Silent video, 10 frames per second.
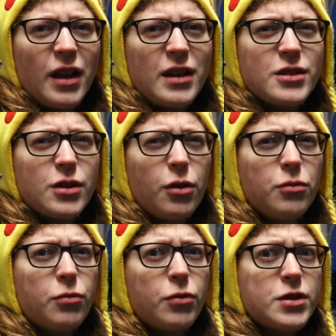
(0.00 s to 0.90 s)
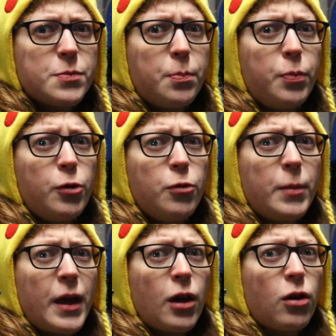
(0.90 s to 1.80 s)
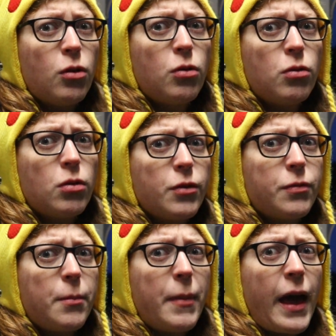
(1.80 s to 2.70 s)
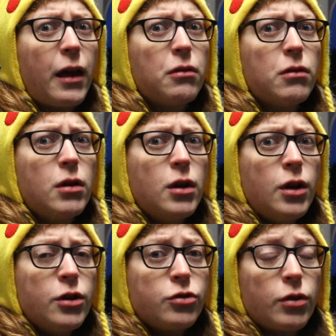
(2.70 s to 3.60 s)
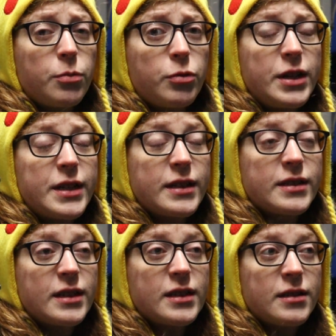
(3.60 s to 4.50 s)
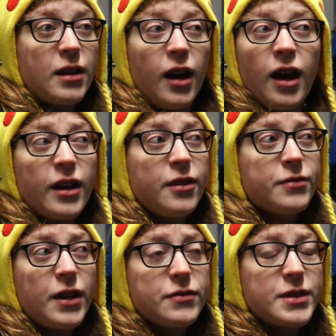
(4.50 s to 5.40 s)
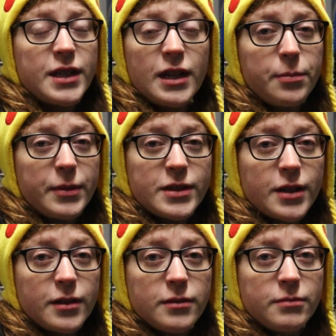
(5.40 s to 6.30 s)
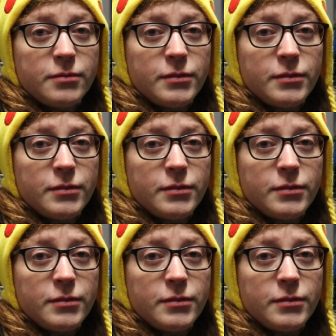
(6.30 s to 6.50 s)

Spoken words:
and it's known for its booming call of the male during breeding season. I have never seen a bittern,